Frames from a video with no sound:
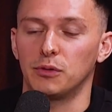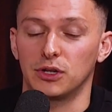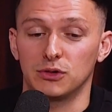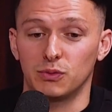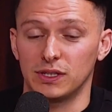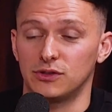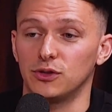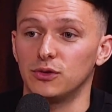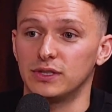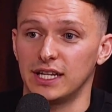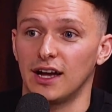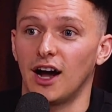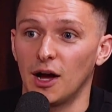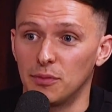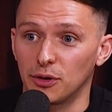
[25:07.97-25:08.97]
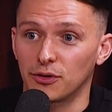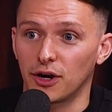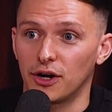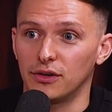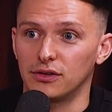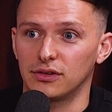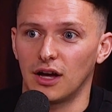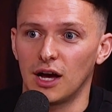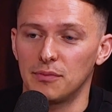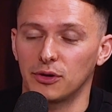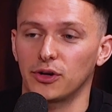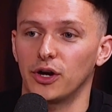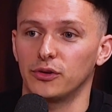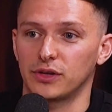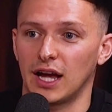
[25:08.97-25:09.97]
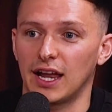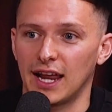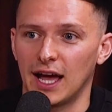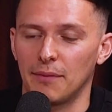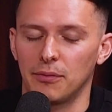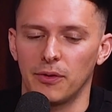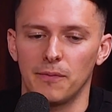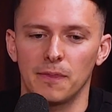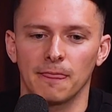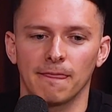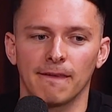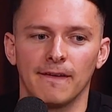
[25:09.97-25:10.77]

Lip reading: because we do see hypergrowth can happen.